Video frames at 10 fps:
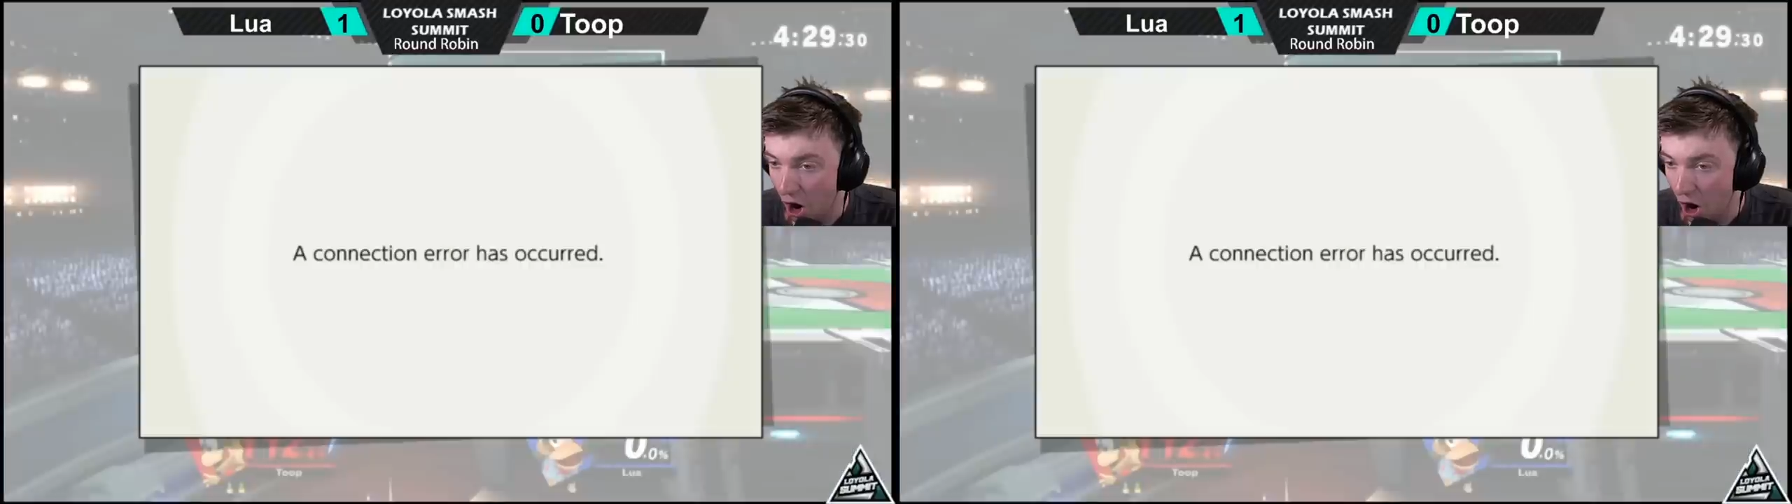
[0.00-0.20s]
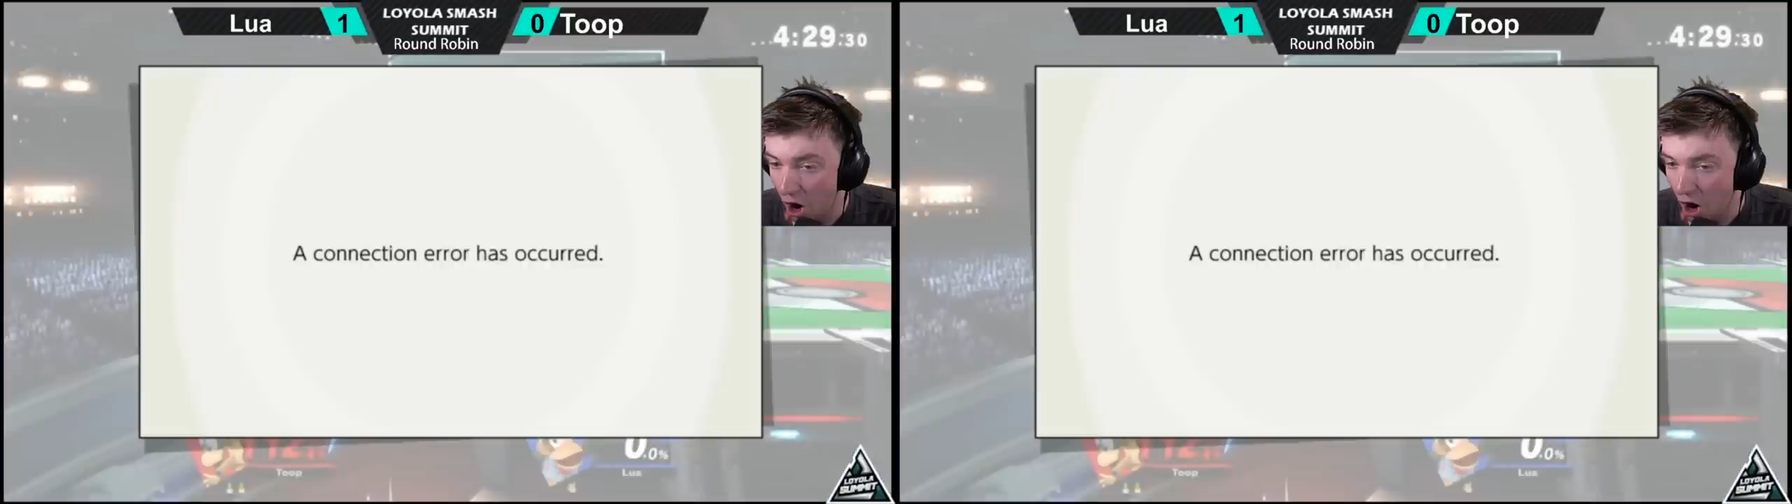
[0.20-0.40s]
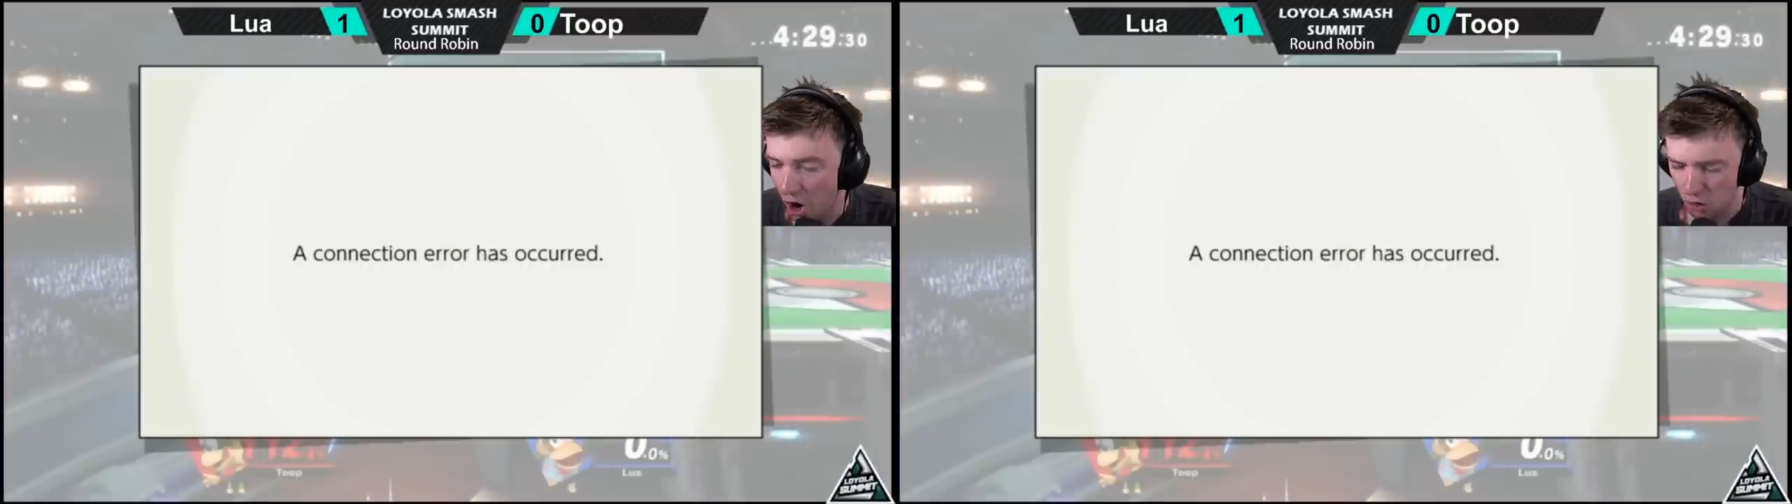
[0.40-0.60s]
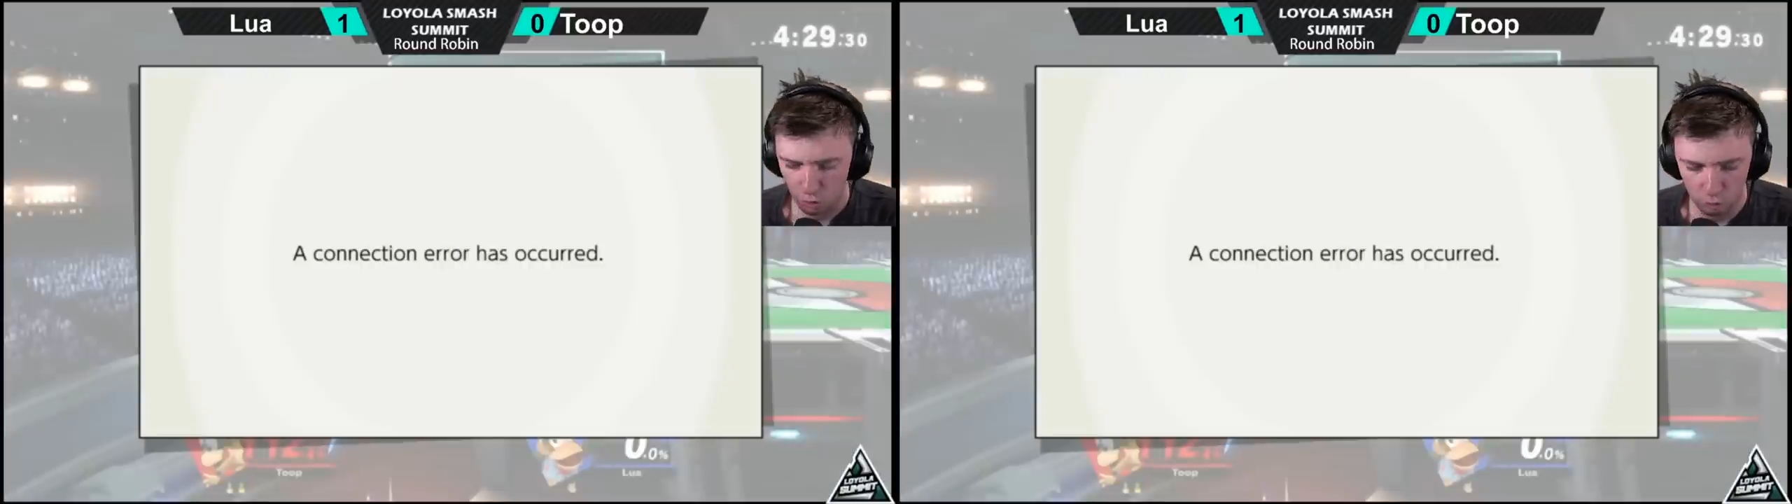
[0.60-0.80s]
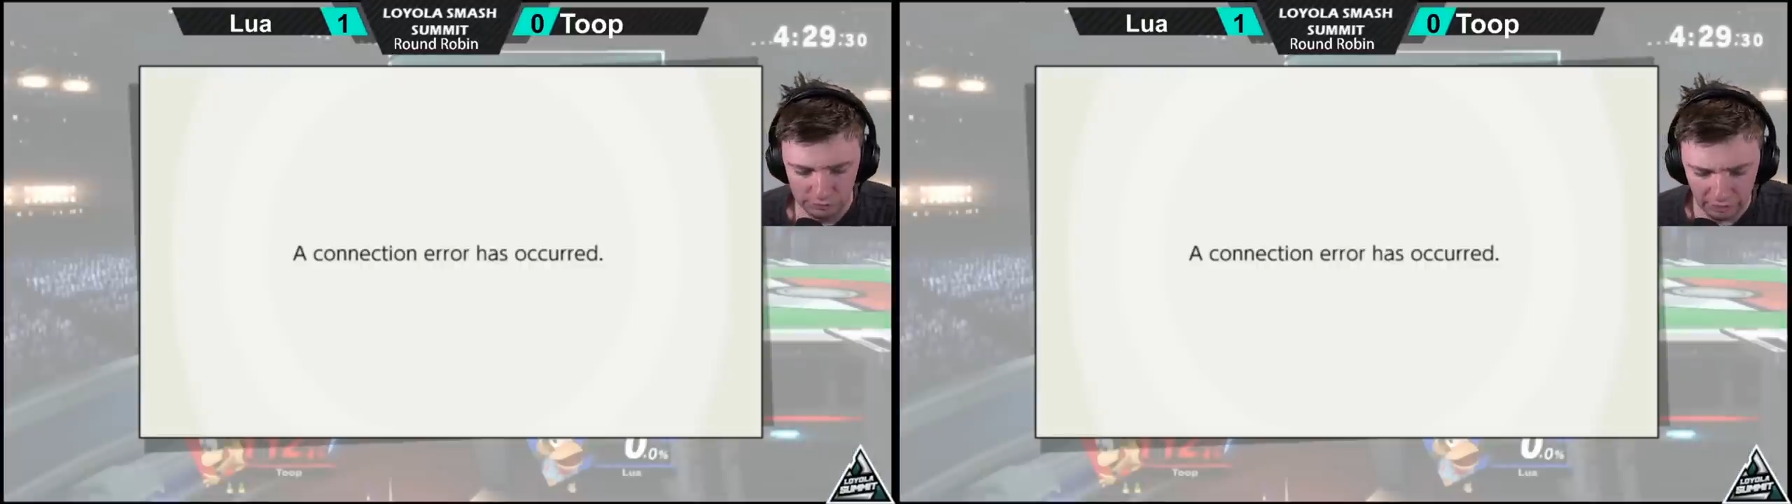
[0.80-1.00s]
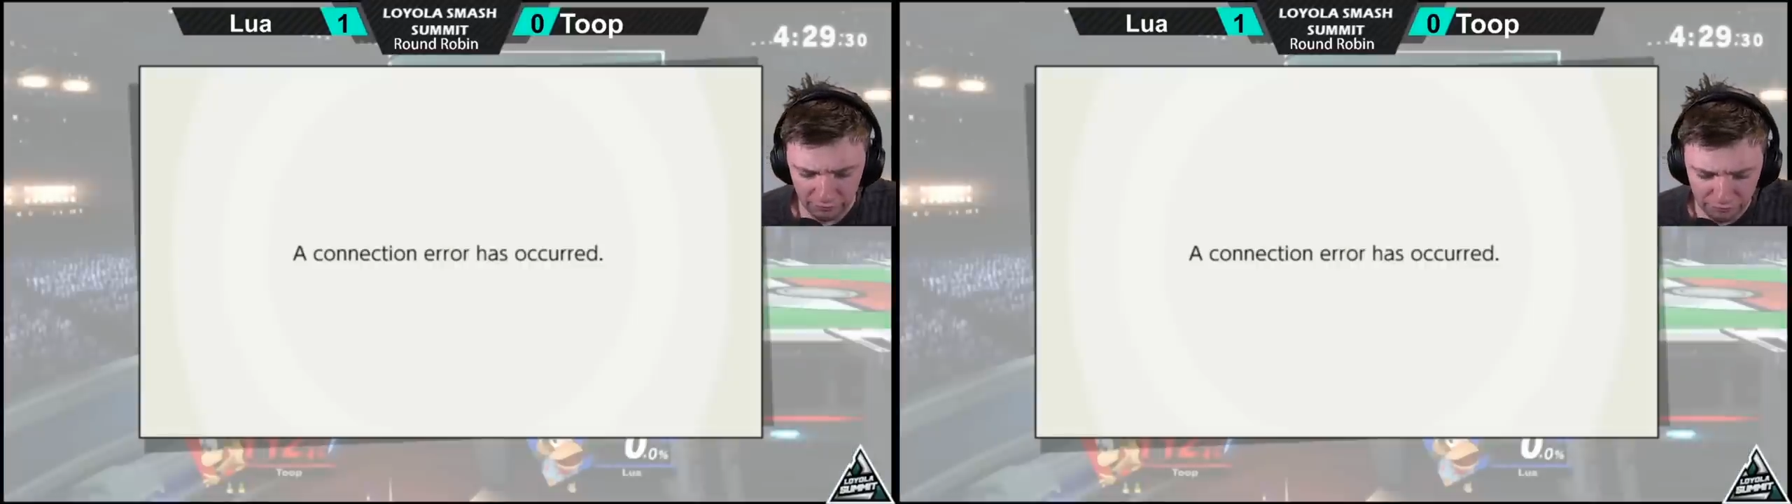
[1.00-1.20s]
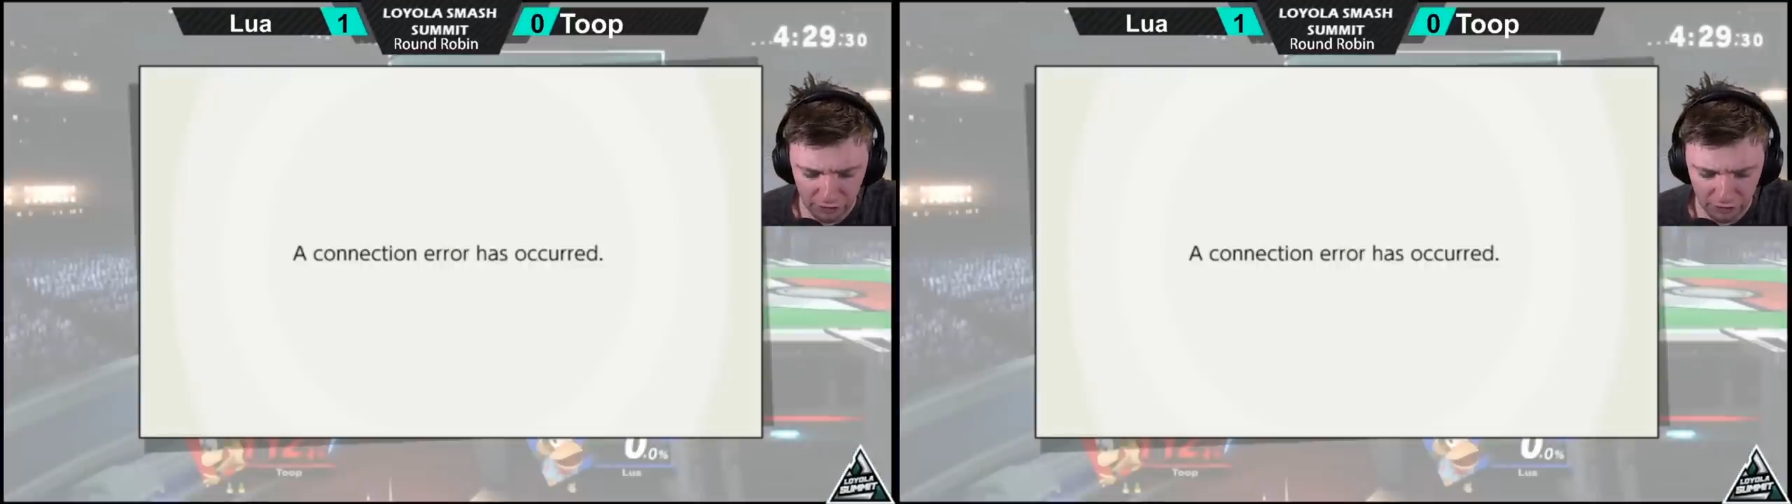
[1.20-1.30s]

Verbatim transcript: Oh my Was that God,